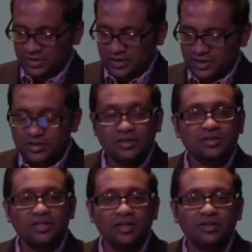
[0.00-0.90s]
He isn't
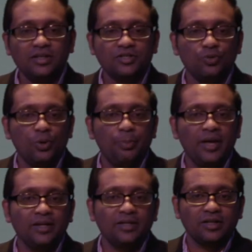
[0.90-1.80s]
telling us to
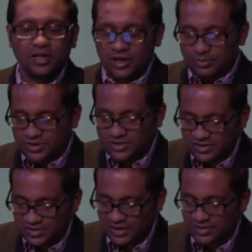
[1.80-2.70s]
abandon common
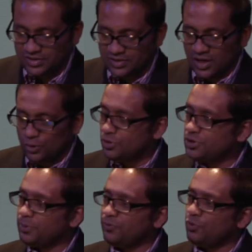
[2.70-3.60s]
sense or
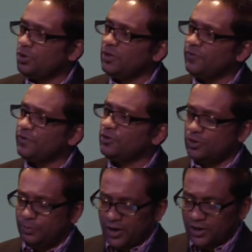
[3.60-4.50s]
to perform a frontal
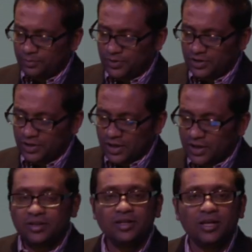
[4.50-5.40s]
lobotomy
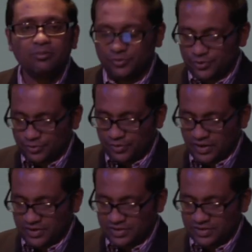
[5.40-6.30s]
in the name of
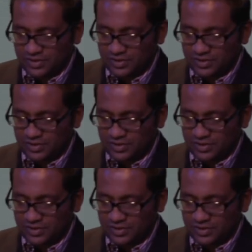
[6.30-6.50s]
grace.